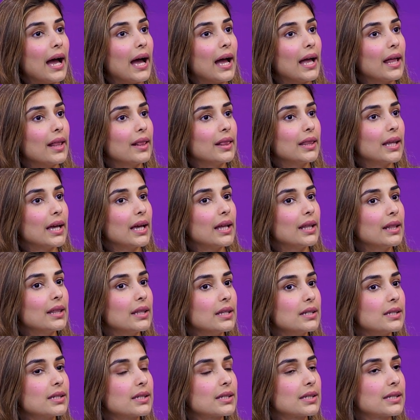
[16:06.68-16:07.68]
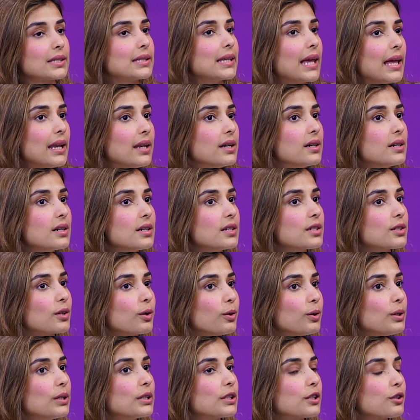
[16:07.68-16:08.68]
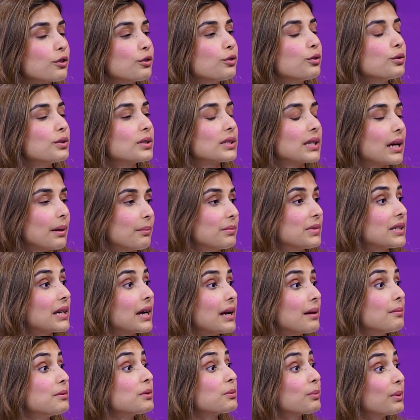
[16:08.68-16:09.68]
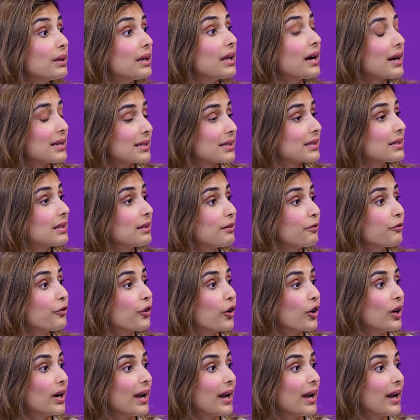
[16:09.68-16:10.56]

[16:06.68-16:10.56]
And then the sellers also sometimes will hustle for